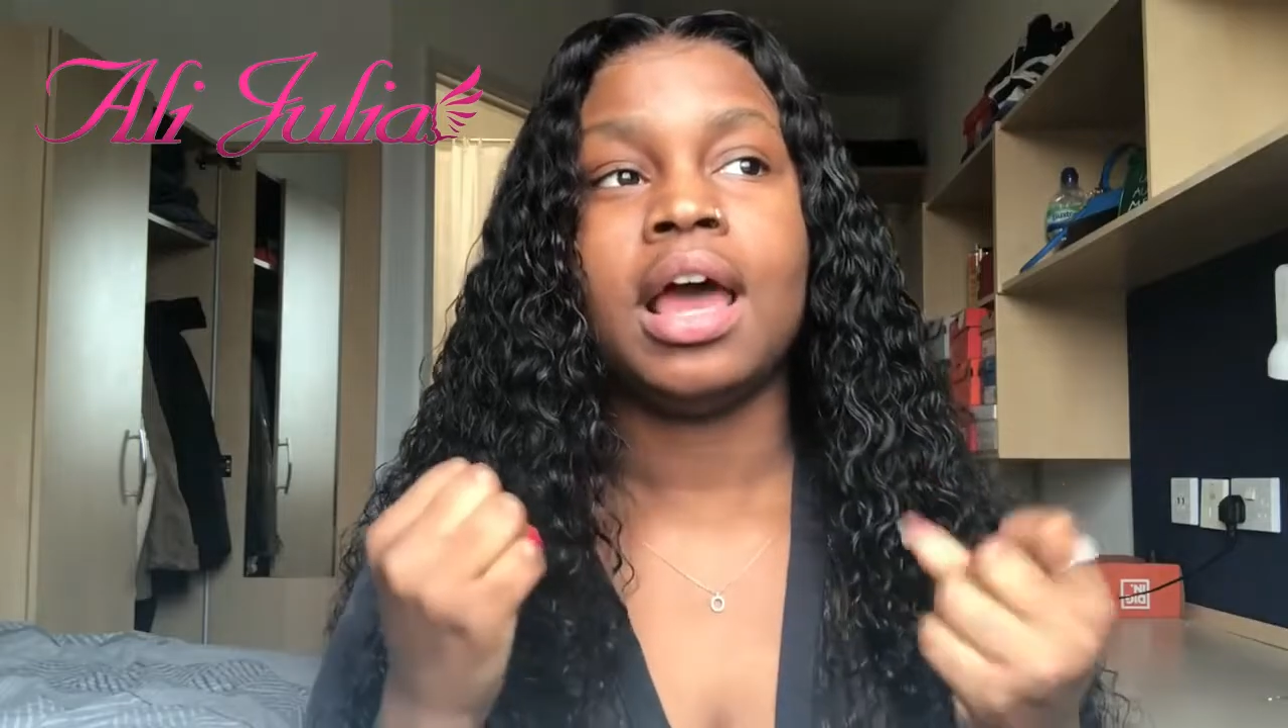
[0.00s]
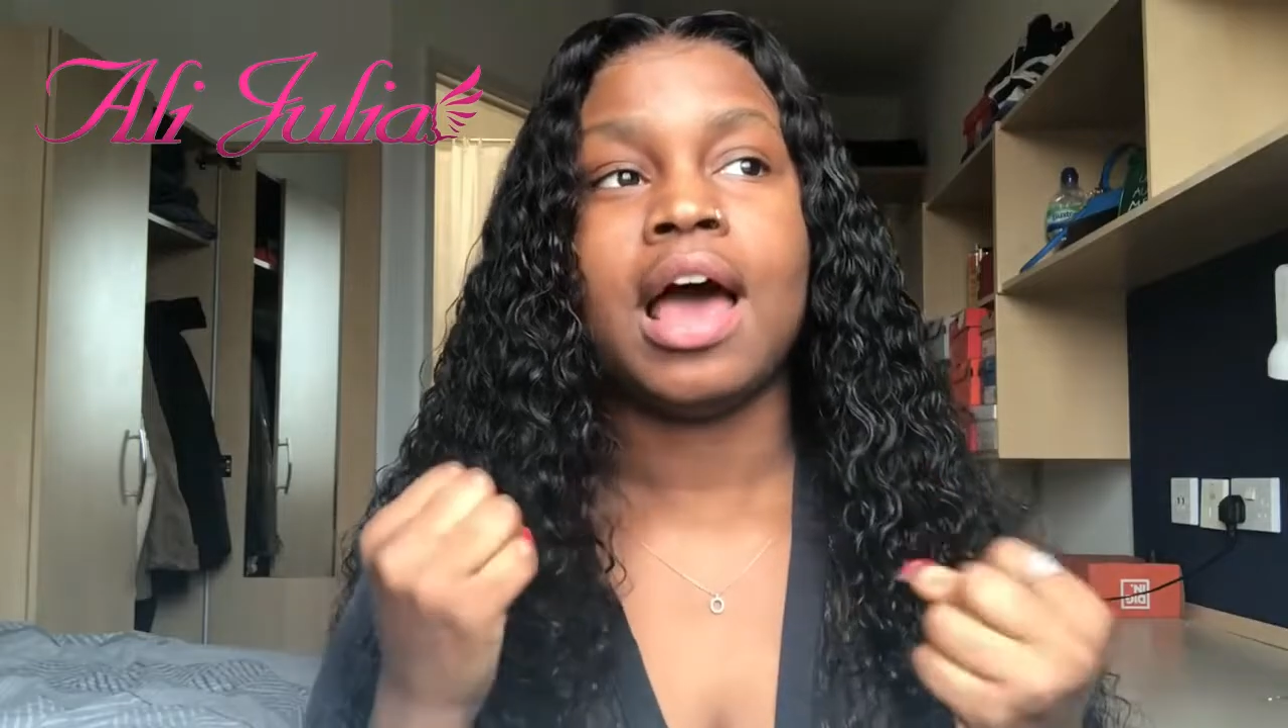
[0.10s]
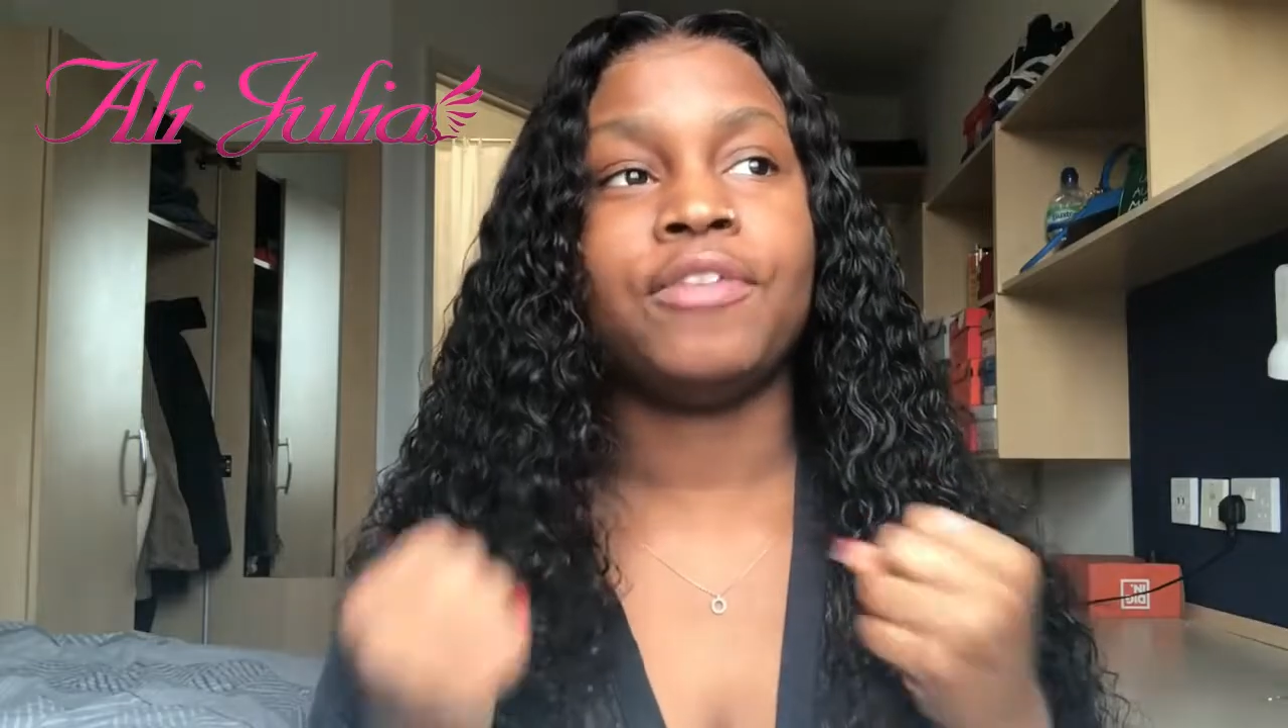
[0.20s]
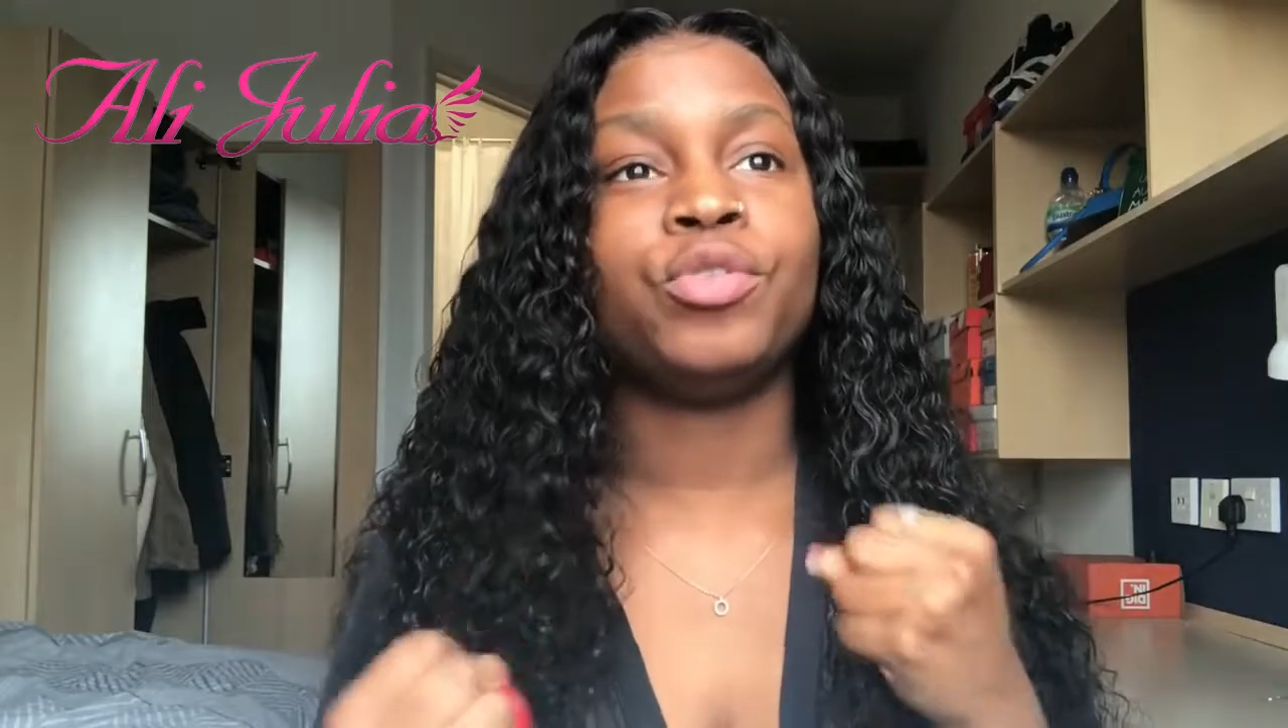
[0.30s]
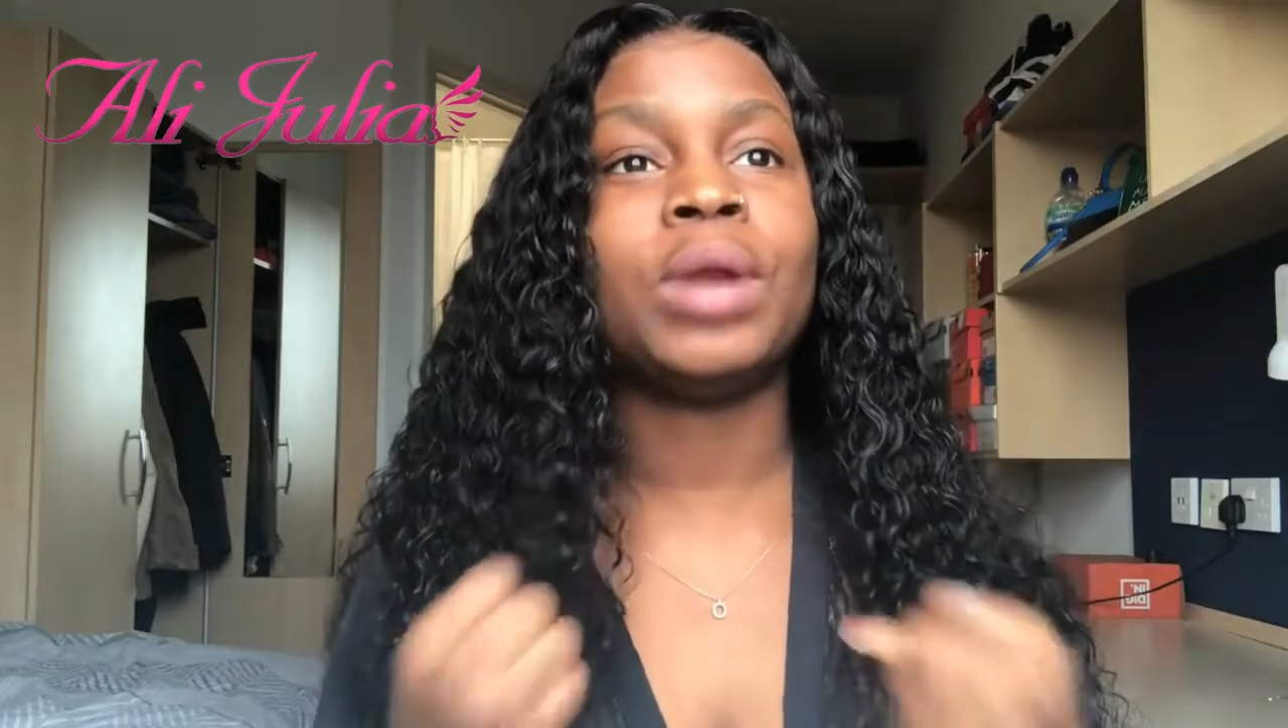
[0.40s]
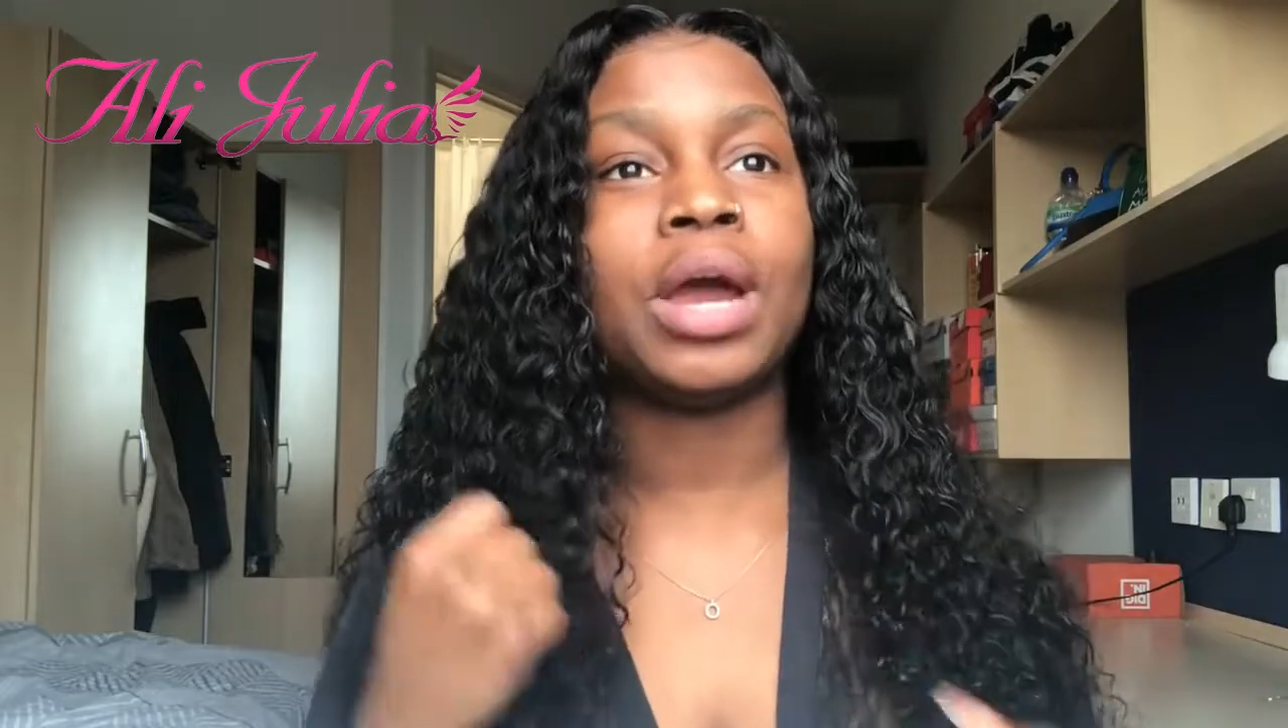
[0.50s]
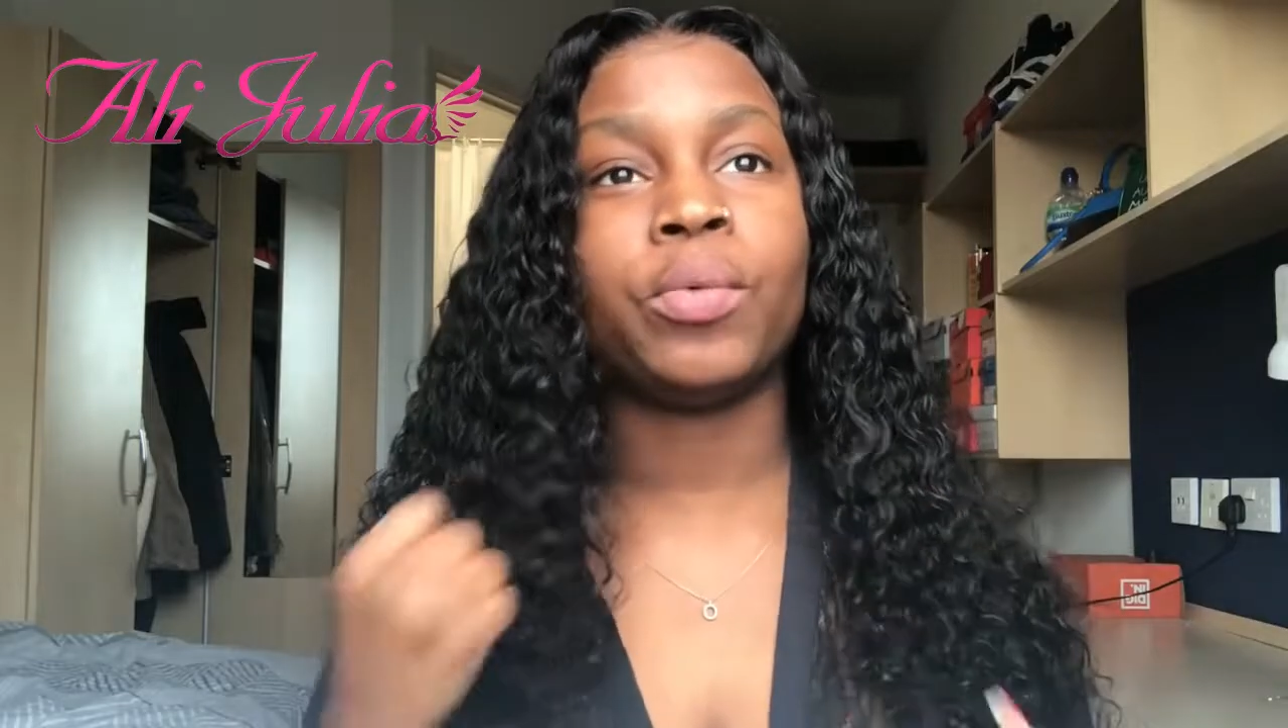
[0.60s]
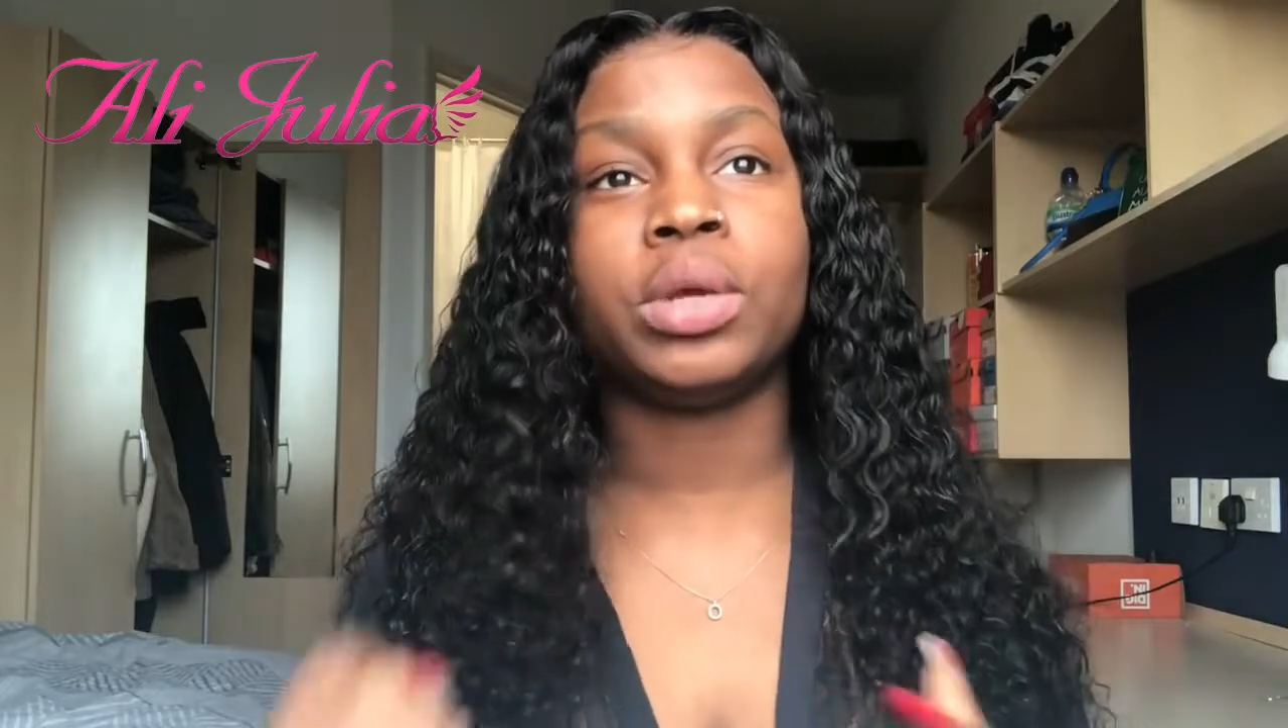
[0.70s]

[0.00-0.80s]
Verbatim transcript: I feel like